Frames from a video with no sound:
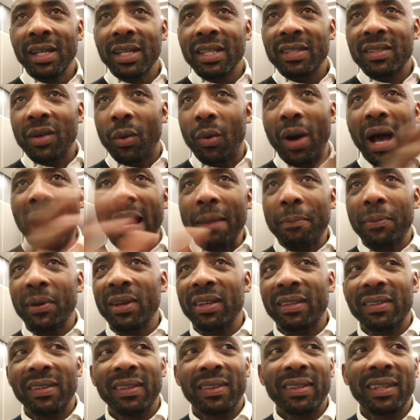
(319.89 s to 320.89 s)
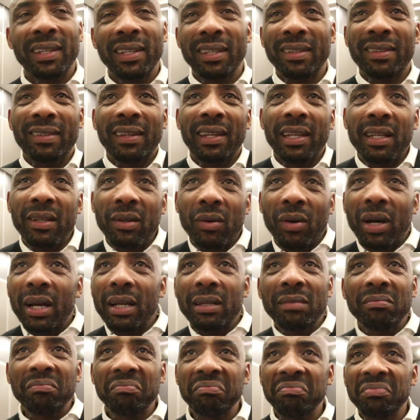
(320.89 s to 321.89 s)
So I personally think he's thinking, all
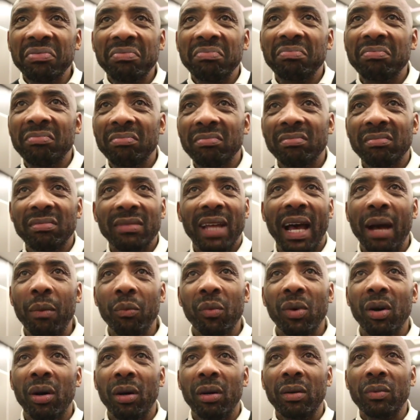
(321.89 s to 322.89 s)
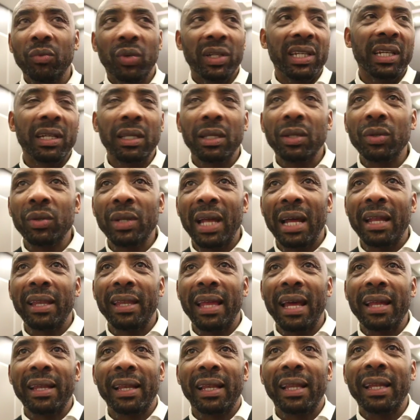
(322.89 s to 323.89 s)
right, I'm what? What are you going to do down,
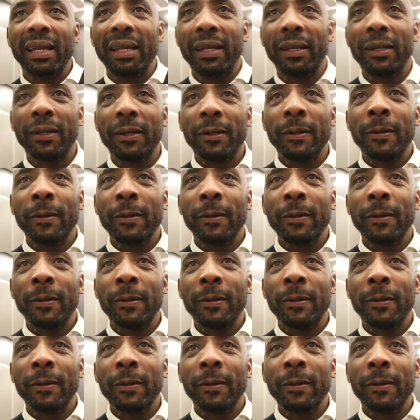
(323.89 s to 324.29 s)
down So you line? don't